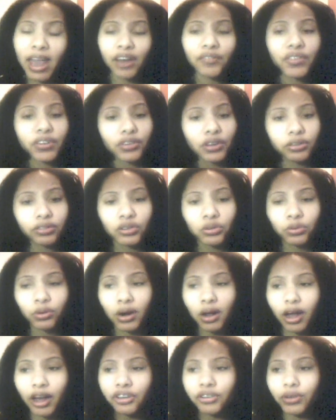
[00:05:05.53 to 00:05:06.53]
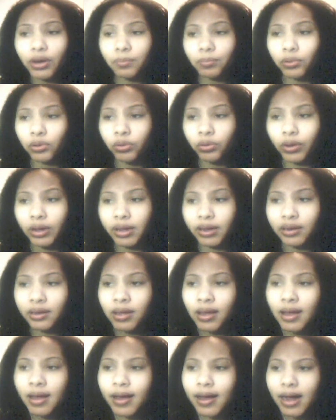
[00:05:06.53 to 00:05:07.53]
And for those who are underemployed,
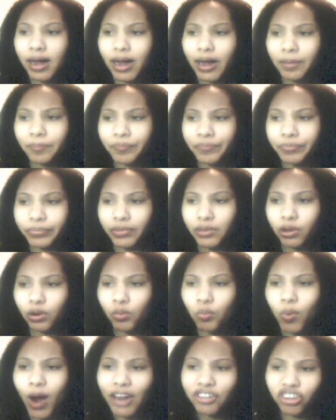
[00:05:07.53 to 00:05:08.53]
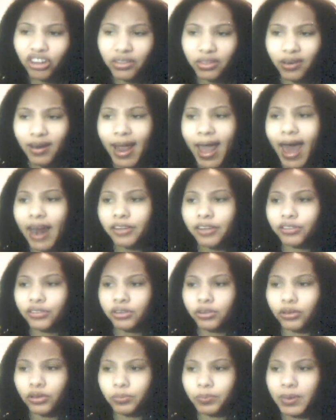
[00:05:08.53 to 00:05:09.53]
watching their
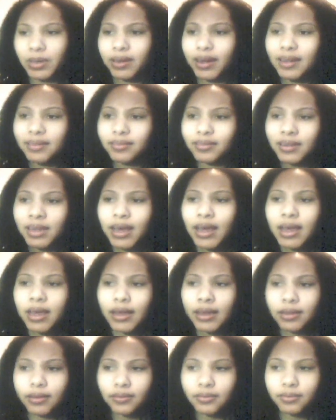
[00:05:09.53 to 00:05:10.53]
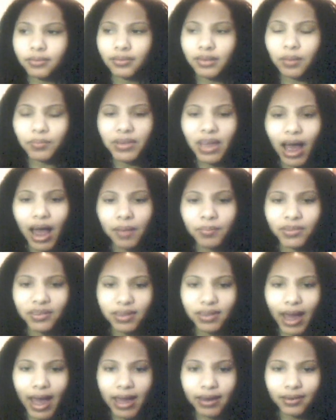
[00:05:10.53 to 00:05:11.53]
attitude, because sometimes
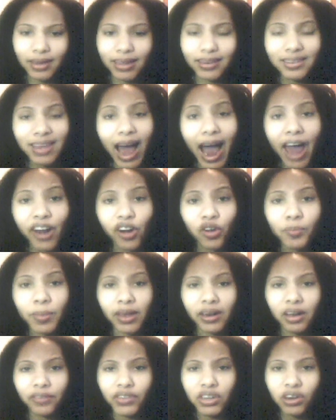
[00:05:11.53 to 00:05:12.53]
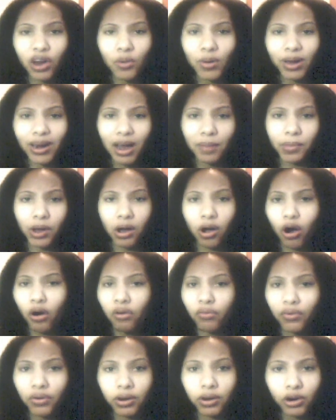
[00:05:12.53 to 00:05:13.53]
that entitlement of, you know what, I'm
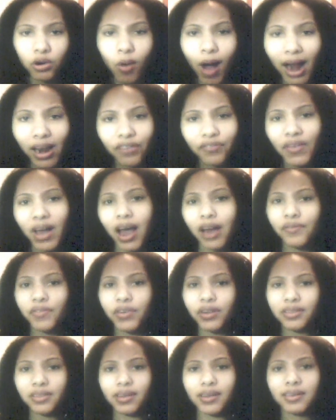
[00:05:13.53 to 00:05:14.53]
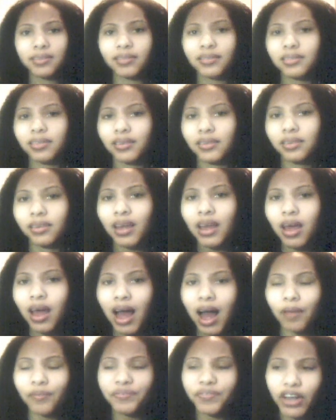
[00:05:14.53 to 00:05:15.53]
overqualified for this and
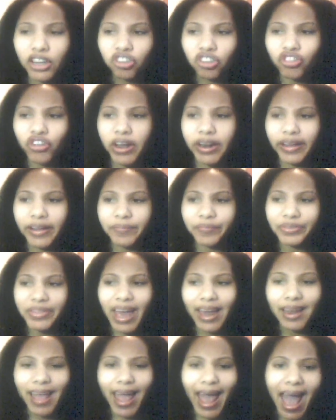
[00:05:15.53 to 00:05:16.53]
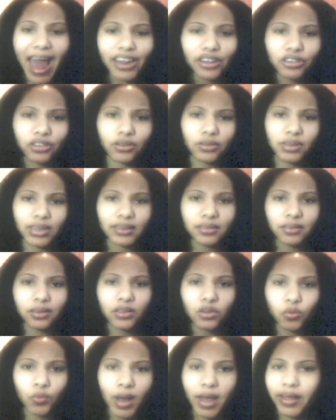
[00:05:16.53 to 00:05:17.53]
I'm frustrated, that attitude gets
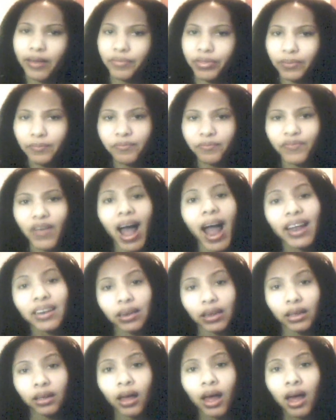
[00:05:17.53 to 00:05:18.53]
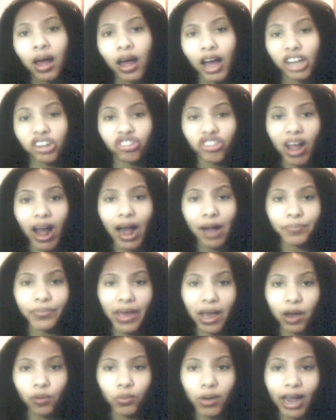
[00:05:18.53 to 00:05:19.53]
in the way of them finding a job
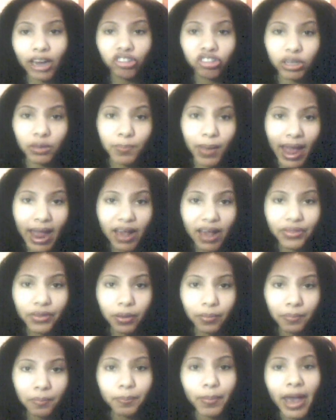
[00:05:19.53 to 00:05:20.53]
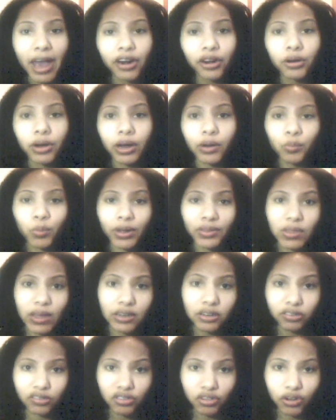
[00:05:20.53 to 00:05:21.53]
that will actually pay them better in what
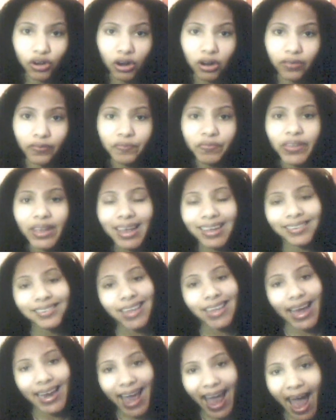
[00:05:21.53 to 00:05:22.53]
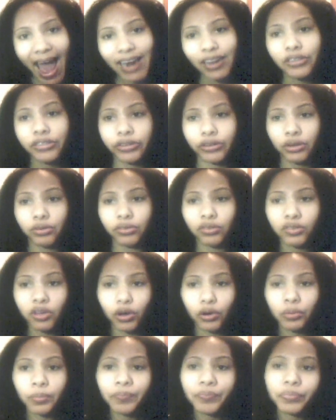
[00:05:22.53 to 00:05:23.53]
they deserve. It's that attitude.
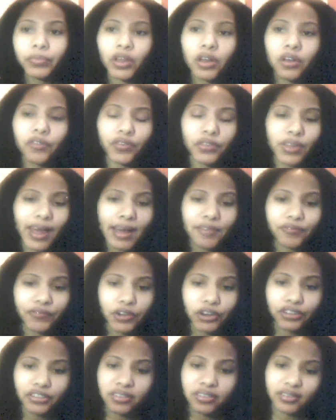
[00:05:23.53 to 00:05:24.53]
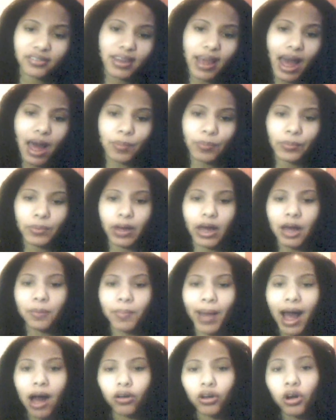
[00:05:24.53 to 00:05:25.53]
So for that first step,
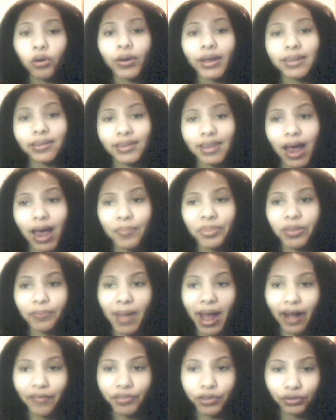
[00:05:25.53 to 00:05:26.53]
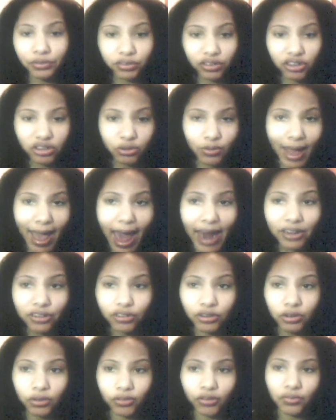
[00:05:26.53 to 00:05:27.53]
I'll go in depth about those two
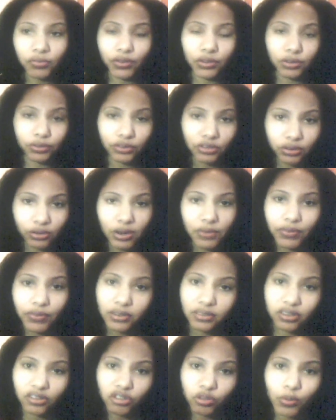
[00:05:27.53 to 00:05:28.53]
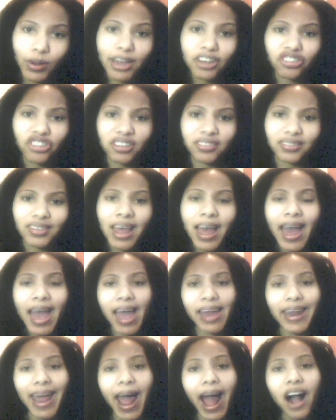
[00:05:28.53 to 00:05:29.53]
attitudes for those two different situations
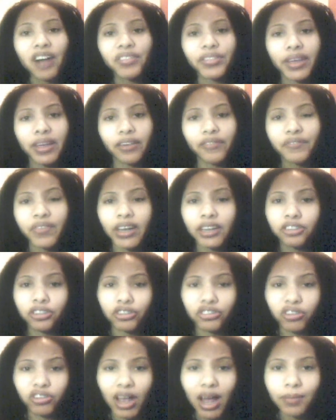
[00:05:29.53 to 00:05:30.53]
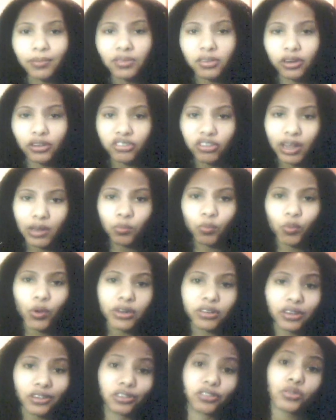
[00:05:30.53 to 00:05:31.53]
and how they affect your job search and
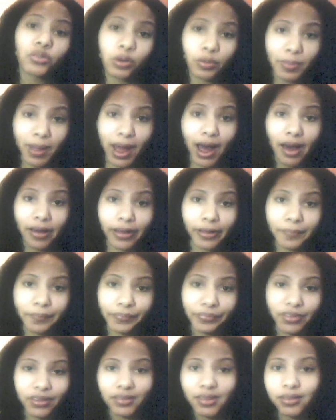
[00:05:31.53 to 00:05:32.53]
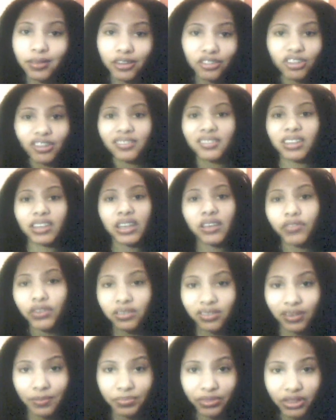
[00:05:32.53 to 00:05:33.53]
what to do about it. This isn't just to give
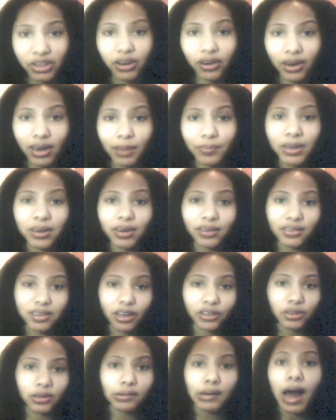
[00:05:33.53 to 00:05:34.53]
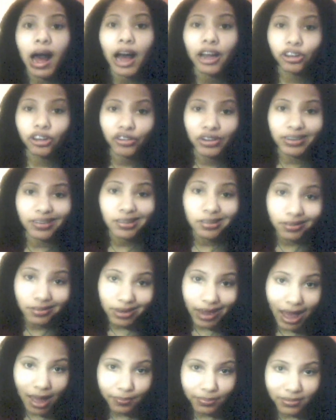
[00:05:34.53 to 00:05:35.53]
you some theory. I'm going to tell you concrete
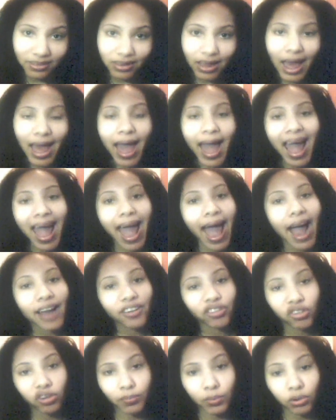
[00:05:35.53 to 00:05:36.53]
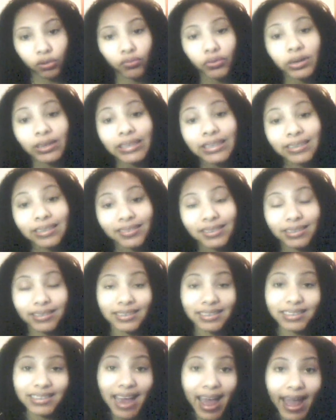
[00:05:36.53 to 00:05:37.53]
steps, actionable,
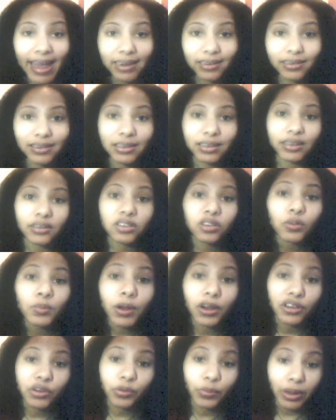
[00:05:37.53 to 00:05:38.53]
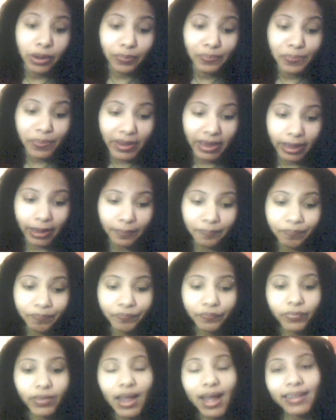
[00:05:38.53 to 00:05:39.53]
realistic to take to get to where you want to be.
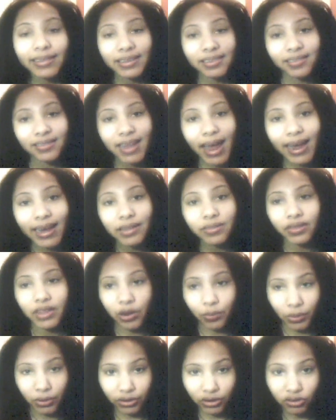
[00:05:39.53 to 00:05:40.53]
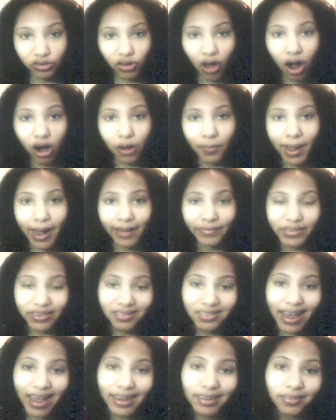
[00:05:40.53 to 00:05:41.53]
The second thing we're going to talk about,
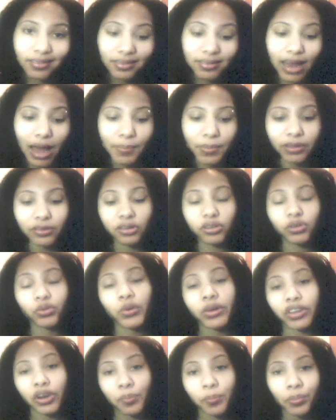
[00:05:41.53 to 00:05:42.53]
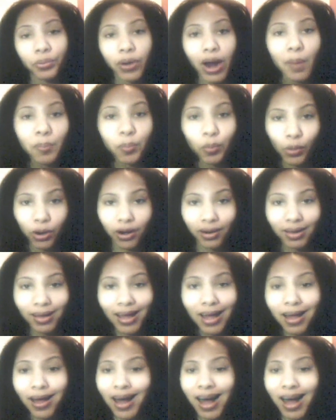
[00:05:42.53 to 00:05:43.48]
the second step, is doing your prep work.